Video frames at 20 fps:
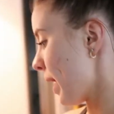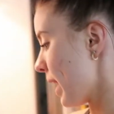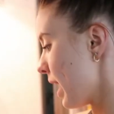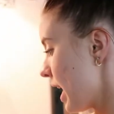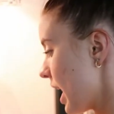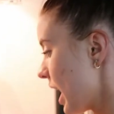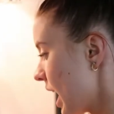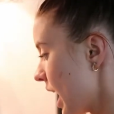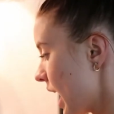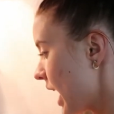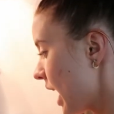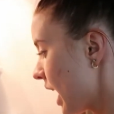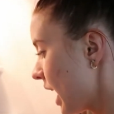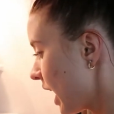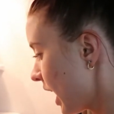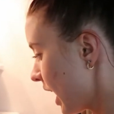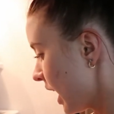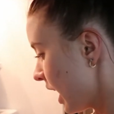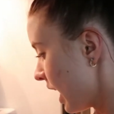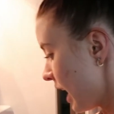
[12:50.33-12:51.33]
I
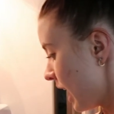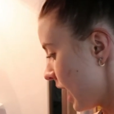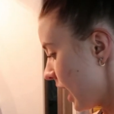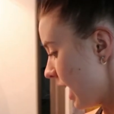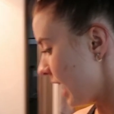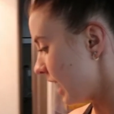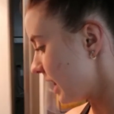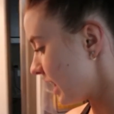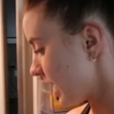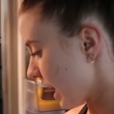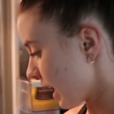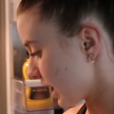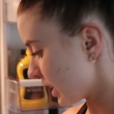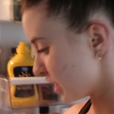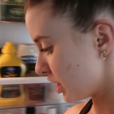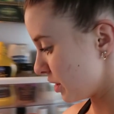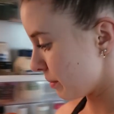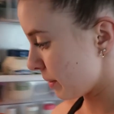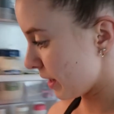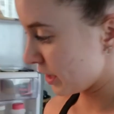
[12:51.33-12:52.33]
think I
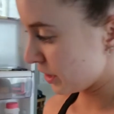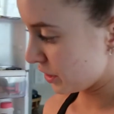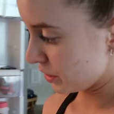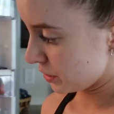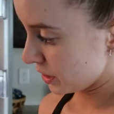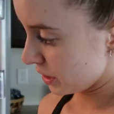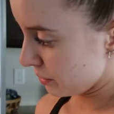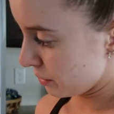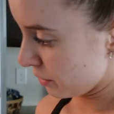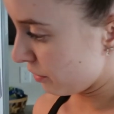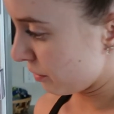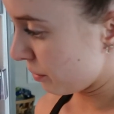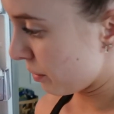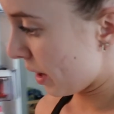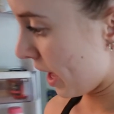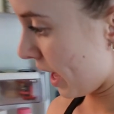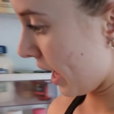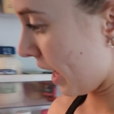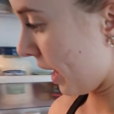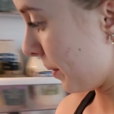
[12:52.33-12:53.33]
actually might do some of
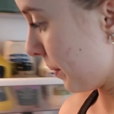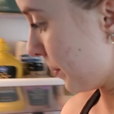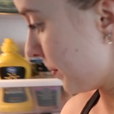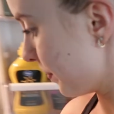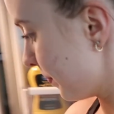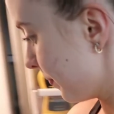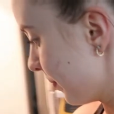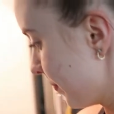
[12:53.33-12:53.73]
my